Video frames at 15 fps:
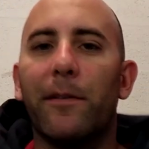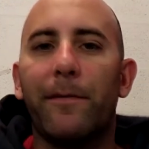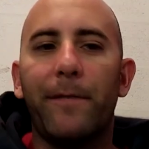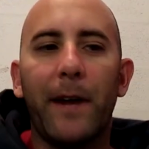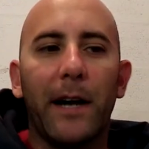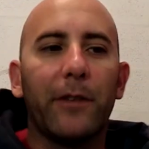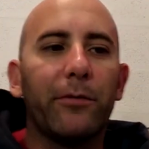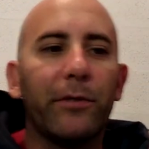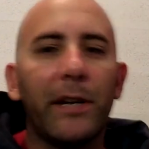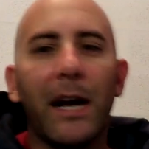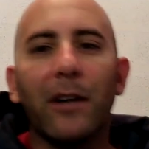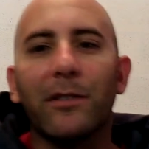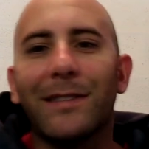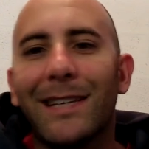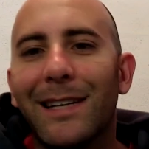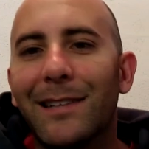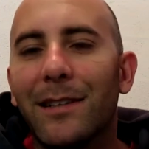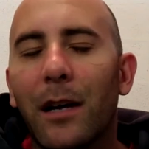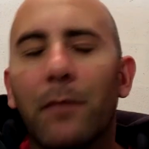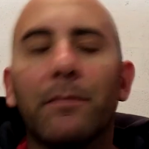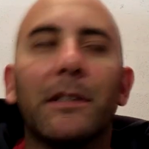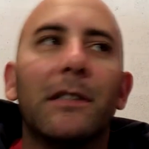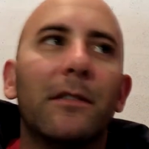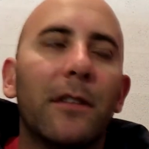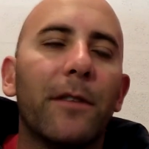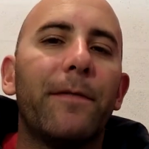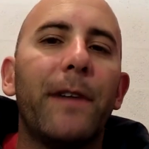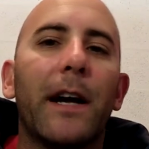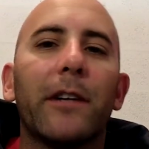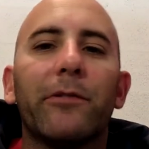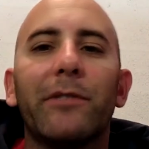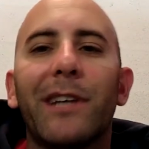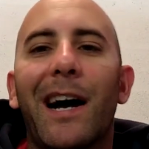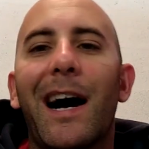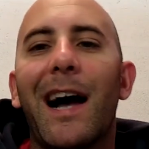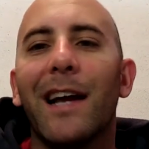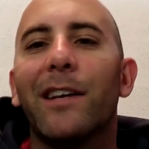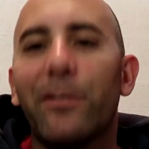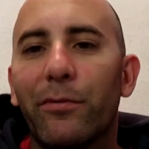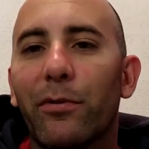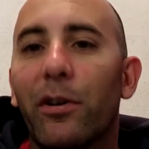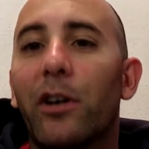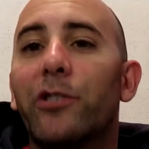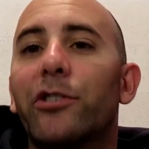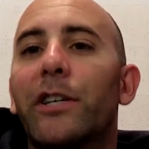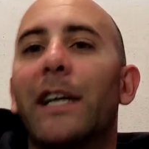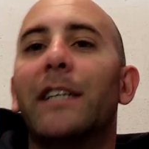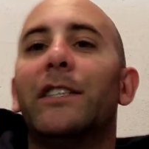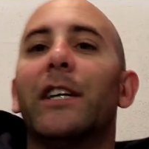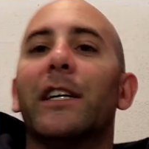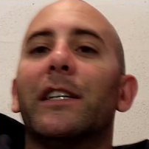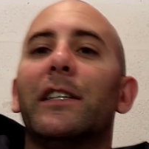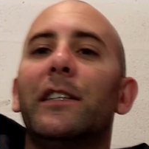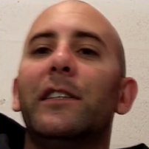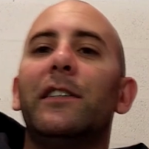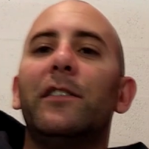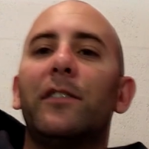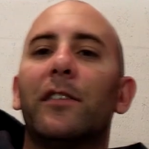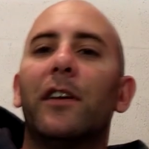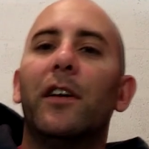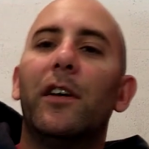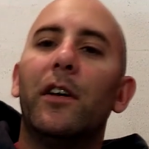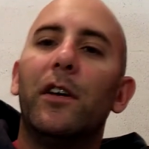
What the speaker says: the factory IS300 HIDs.